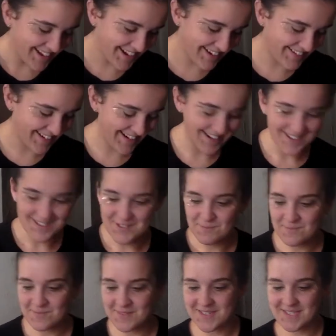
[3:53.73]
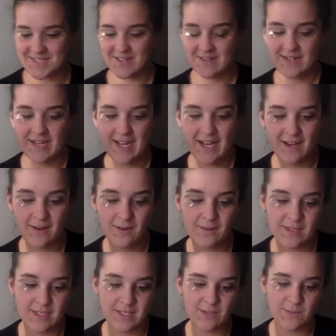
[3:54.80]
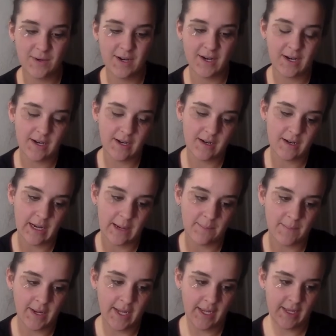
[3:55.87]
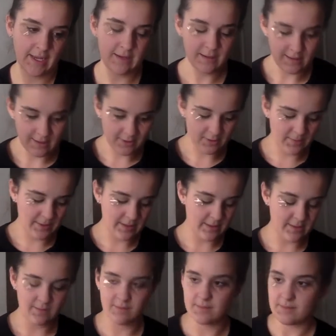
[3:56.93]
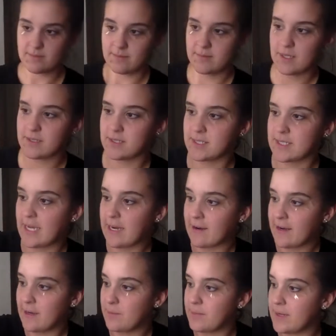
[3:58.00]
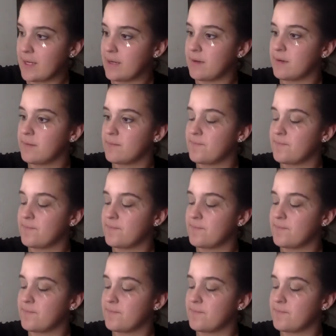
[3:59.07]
Alright, so now this is where it might get a little bit, not scary, but